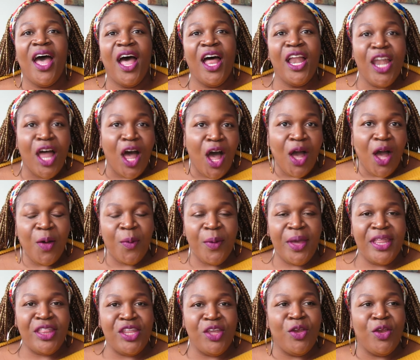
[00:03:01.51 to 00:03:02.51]
along
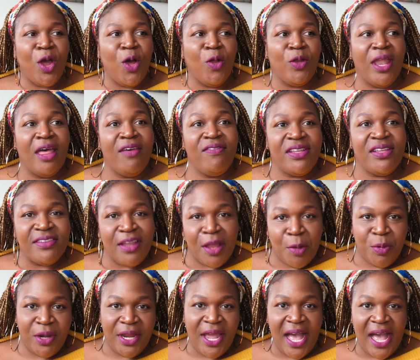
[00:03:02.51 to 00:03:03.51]
with, you know, loving
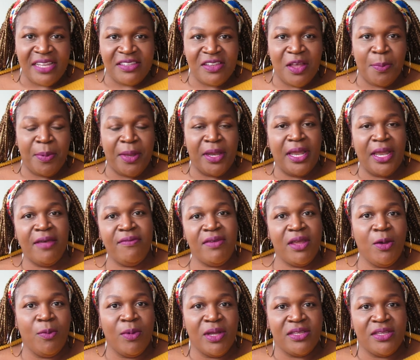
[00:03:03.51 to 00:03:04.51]
celebrity gossip and
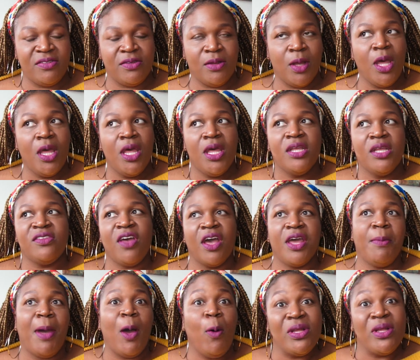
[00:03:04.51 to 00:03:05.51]
loving what's
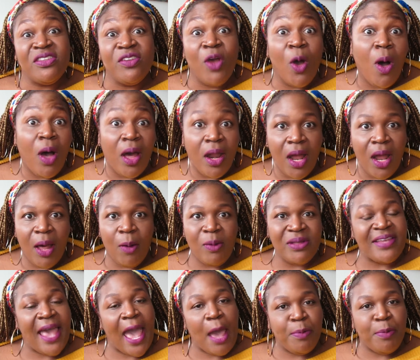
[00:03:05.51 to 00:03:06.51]
talking about what's going on,
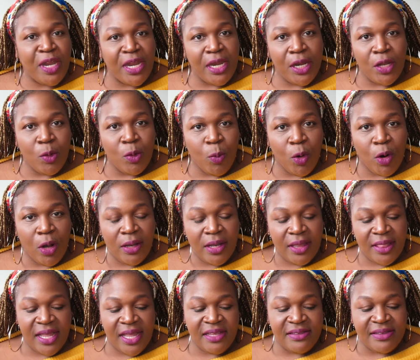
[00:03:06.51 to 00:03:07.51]
what's happening in the world,
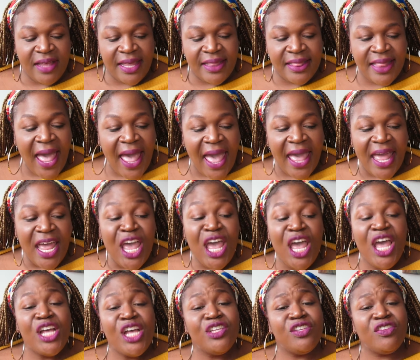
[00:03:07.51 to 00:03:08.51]
and things like that.
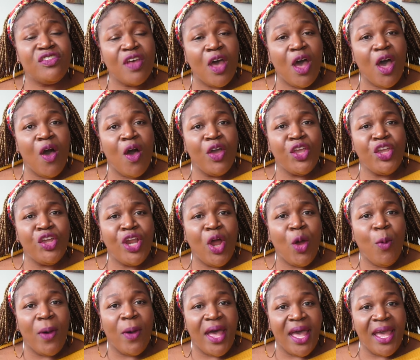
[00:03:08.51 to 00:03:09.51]
So, you
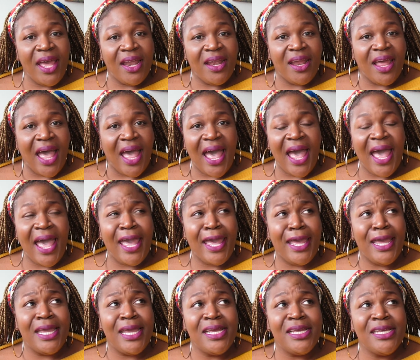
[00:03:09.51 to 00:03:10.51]
know what?
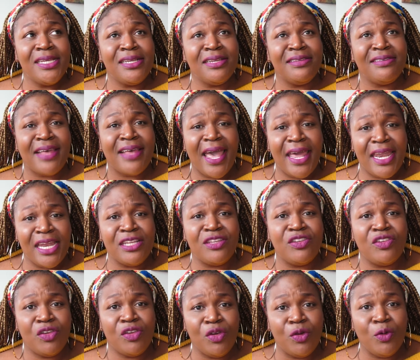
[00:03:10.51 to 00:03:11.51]
I decided
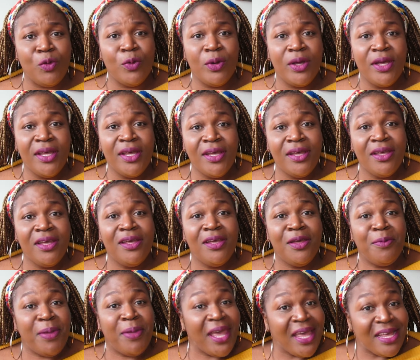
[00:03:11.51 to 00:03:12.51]
to
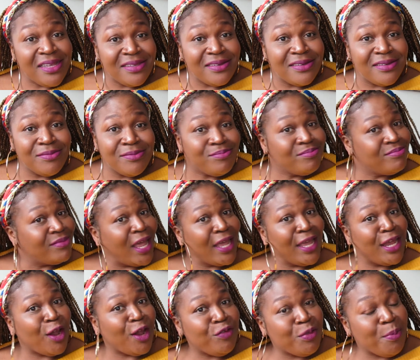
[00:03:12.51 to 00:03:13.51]
piss,
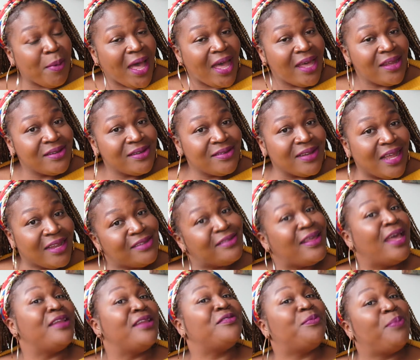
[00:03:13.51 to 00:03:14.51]
not get off the pot. I
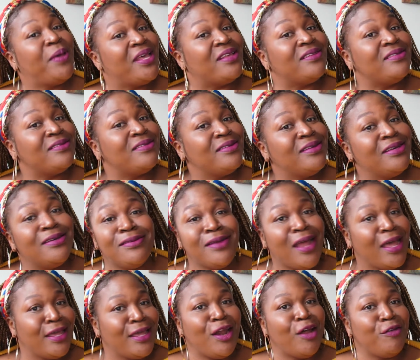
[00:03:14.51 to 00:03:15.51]
decided to piss,
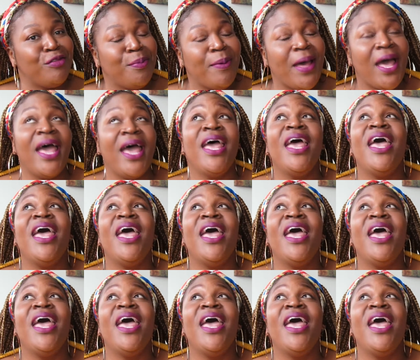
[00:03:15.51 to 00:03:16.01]
not get off the pot.